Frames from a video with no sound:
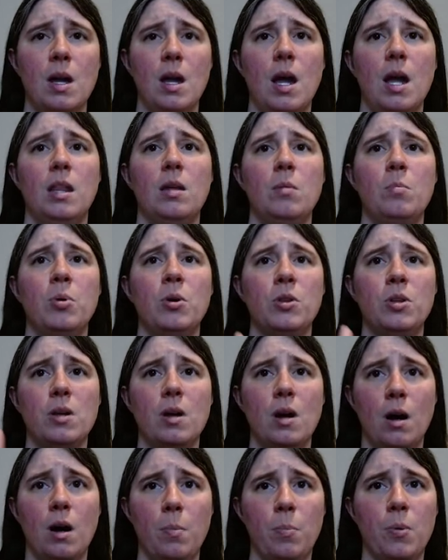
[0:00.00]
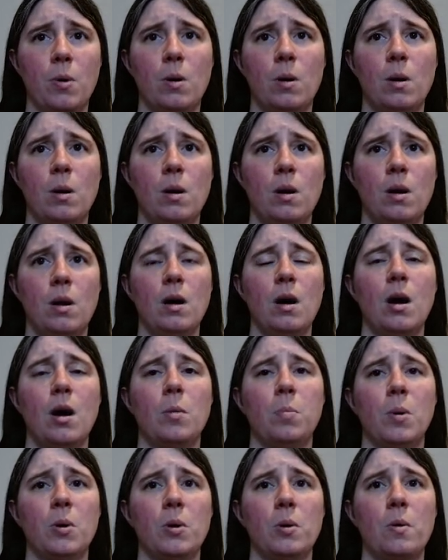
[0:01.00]
and then put the upper up
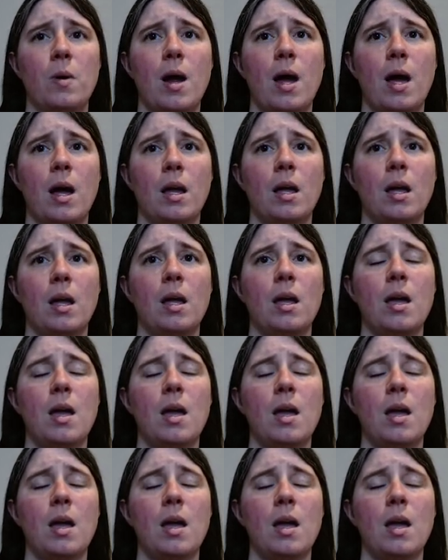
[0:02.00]
on the rack